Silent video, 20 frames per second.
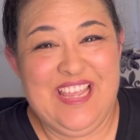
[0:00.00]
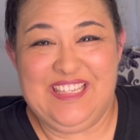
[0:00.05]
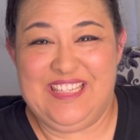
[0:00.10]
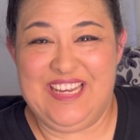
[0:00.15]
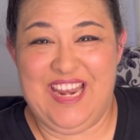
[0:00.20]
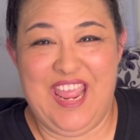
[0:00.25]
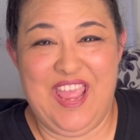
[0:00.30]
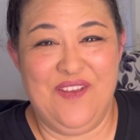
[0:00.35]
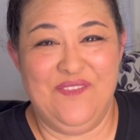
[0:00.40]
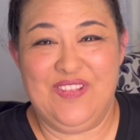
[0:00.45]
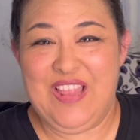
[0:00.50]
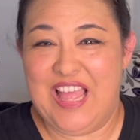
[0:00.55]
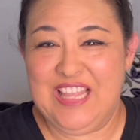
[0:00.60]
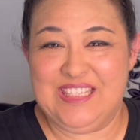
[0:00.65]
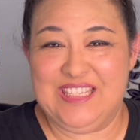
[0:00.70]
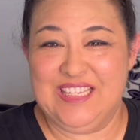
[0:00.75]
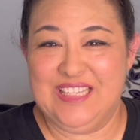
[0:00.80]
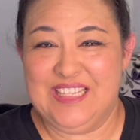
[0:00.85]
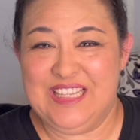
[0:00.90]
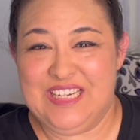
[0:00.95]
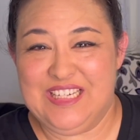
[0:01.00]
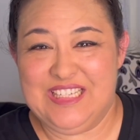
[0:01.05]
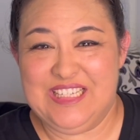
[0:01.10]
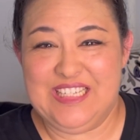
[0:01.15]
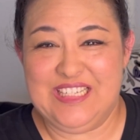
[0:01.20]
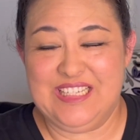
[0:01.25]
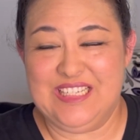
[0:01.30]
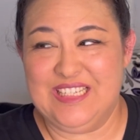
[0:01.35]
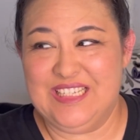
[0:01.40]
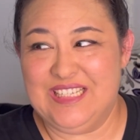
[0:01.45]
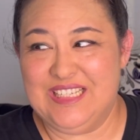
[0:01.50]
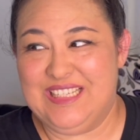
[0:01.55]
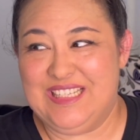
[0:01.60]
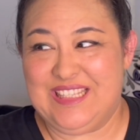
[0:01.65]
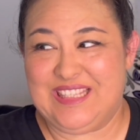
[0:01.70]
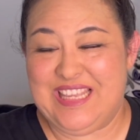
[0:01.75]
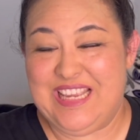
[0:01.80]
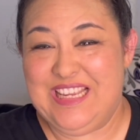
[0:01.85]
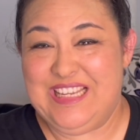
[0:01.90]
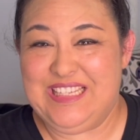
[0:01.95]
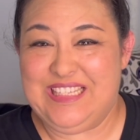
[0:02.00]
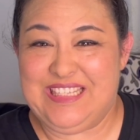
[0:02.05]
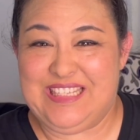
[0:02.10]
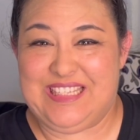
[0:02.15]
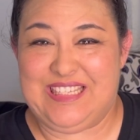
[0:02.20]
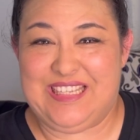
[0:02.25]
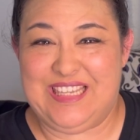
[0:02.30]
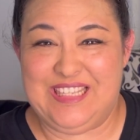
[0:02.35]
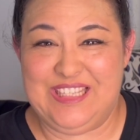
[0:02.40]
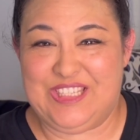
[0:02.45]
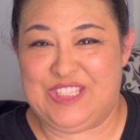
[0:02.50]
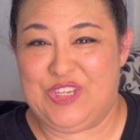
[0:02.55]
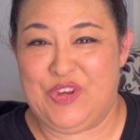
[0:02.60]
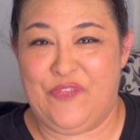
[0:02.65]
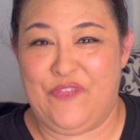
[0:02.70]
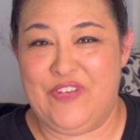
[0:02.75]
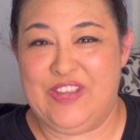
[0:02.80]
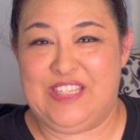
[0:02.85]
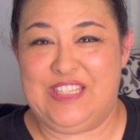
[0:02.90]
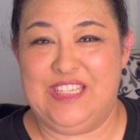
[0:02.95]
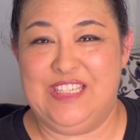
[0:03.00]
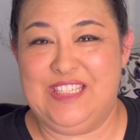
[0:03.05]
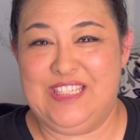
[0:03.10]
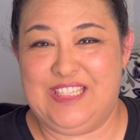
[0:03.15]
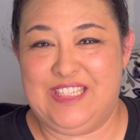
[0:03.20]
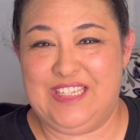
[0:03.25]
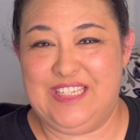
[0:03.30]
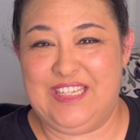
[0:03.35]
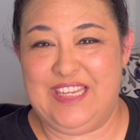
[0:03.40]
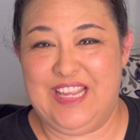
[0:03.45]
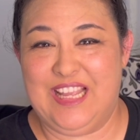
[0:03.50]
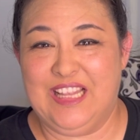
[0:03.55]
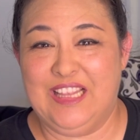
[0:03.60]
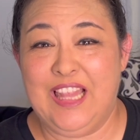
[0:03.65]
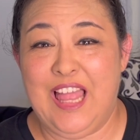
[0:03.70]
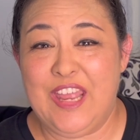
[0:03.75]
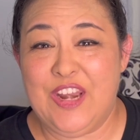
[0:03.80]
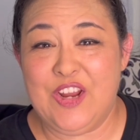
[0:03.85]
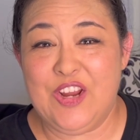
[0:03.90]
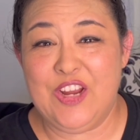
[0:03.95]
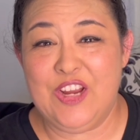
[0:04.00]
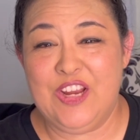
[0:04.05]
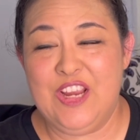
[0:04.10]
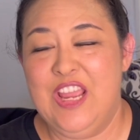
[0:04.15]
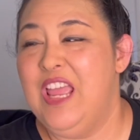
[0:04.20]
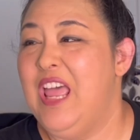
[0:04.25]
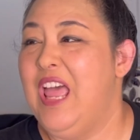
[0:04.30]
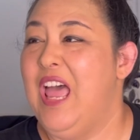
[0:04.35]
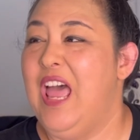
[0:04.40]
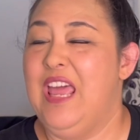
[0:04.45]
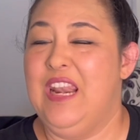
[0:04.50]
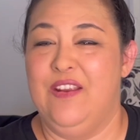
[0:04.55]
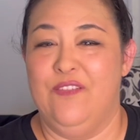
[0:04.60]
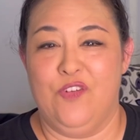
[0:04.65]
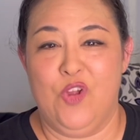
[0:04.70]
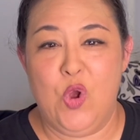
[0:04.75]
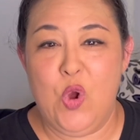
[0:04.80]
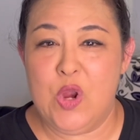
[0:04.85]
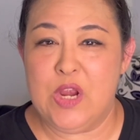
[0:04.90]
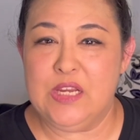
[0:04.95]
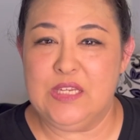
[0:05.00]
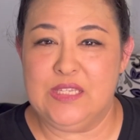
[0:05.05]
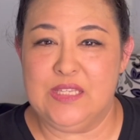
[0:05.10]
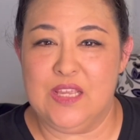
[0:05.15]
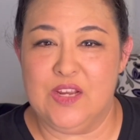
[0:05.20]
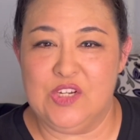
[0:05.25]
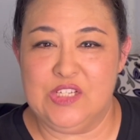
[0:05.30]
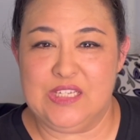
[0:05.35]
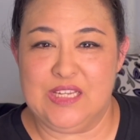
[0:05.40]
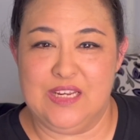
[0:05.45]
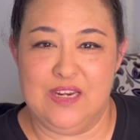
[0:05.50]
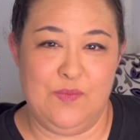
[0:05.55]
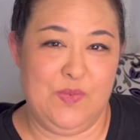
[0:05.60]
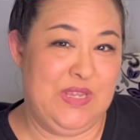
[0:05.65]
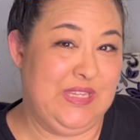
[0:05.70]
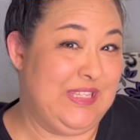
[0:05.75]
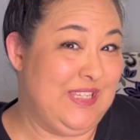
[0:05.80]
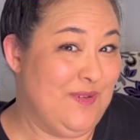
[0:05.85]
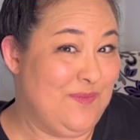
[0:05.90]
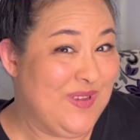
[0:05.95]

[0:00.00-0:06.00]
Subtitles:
Today I have lots of little things and surfaces to declutter, and of course there's going to be some